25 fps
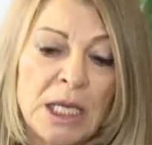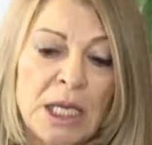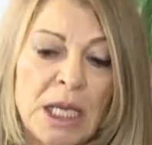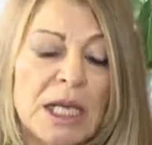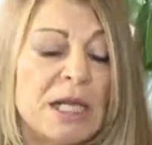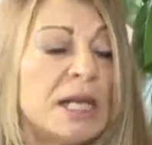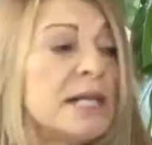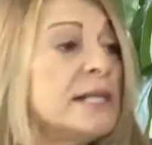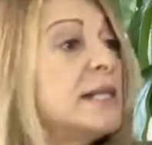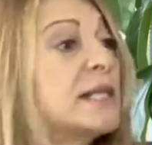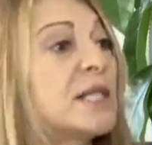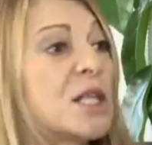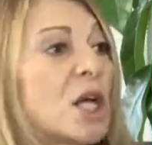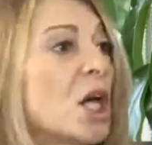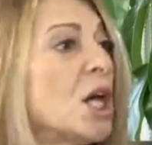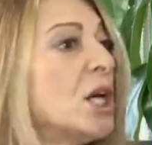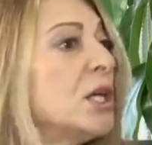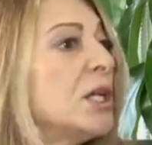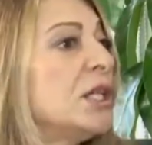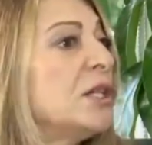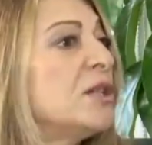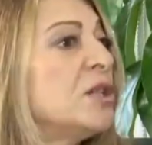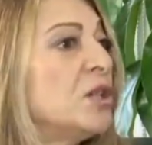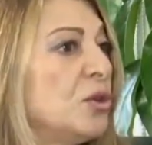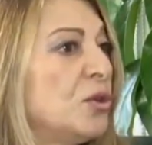And I
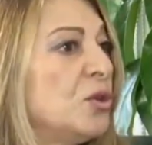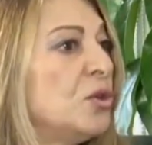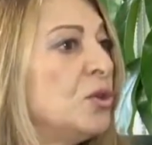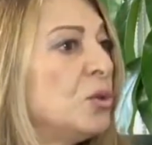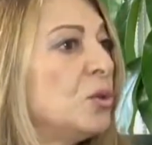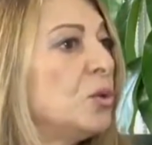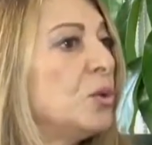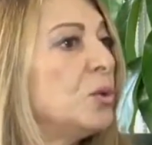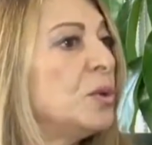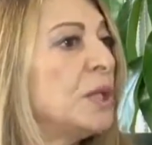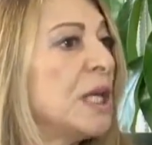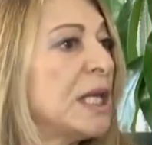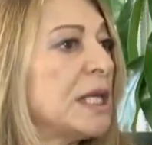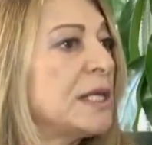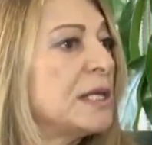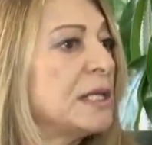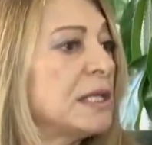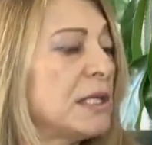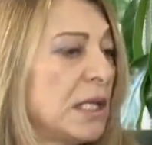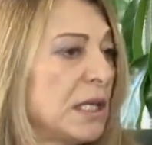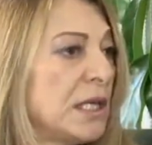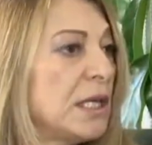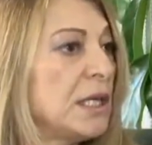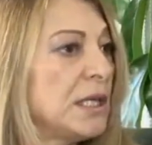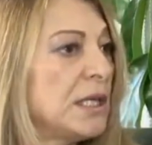started to do Tesla
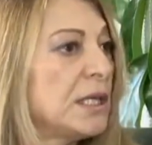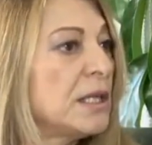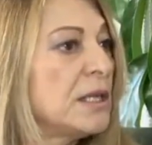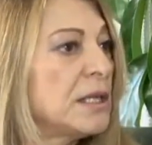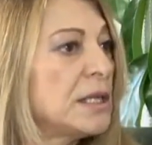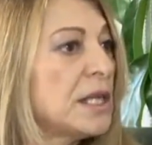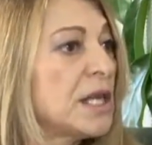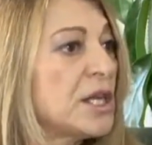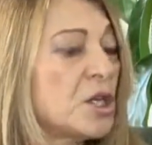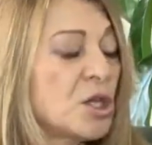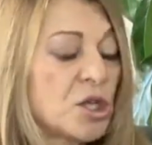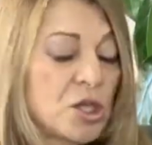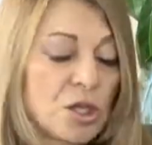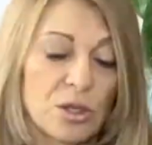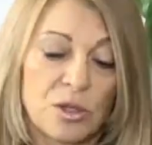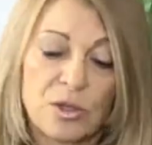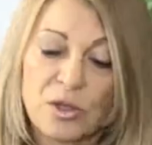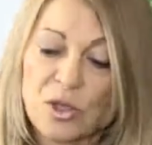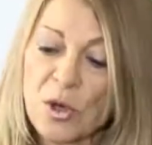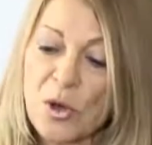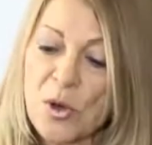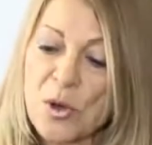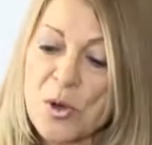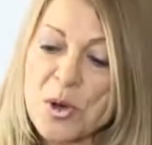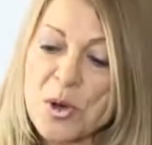healing session.